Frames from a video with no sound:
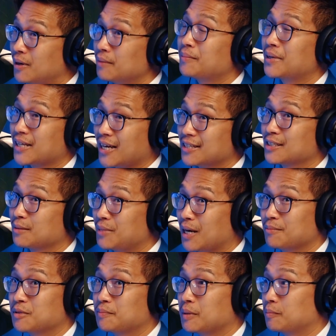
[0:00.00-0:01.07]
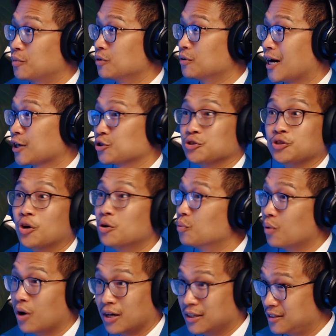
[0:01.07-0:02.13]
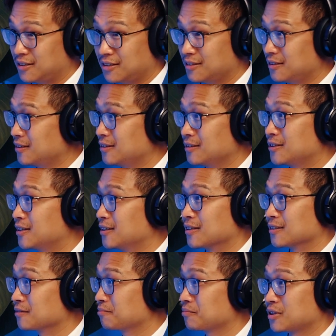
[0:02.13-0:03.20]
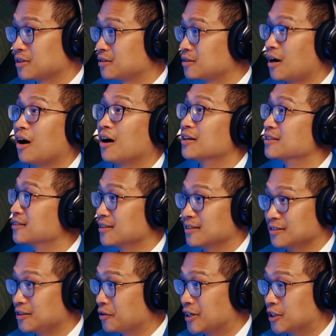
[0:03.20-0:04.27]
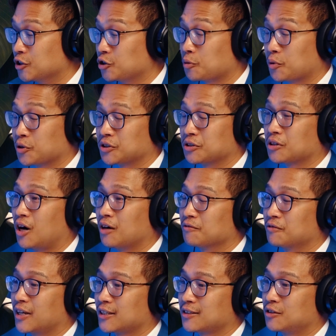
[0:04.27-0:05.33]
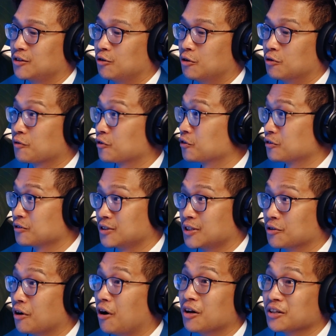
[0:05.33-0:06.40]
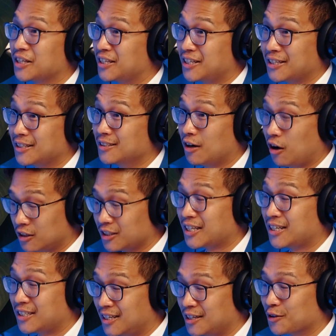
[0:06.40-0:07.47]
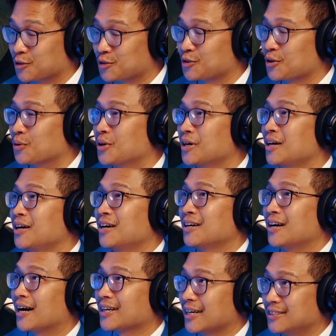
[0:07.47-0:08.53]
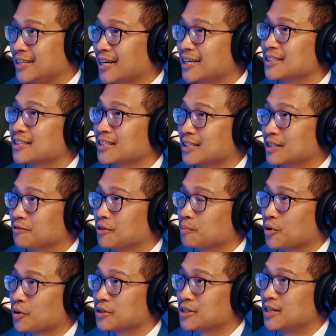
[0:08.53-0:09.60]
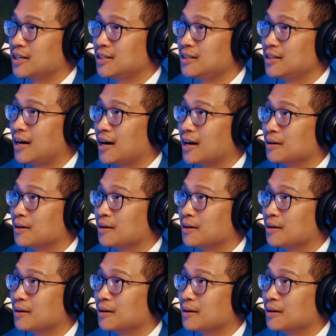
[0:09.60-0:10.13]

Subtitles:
But again, sometimes people actually don't want to cause you know, an interpersonal conflict over, you know, the holiday dinner. So again, taking the lead of the person.